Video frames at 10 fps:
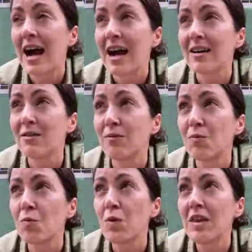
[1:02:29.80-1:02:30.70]
And
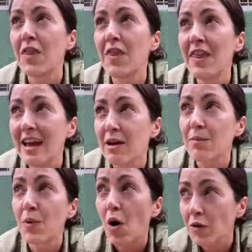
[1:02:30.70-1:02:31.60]
we think
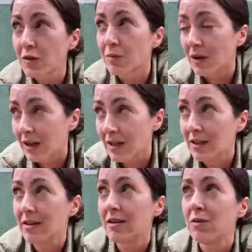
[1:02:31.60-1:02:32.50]

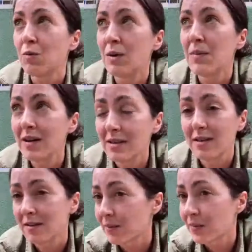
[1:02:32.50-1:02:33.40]
possibly we might
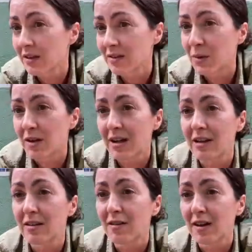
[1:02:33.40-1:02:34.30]
see something similar
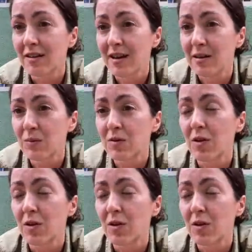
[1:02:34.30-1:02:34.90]
in the great apes.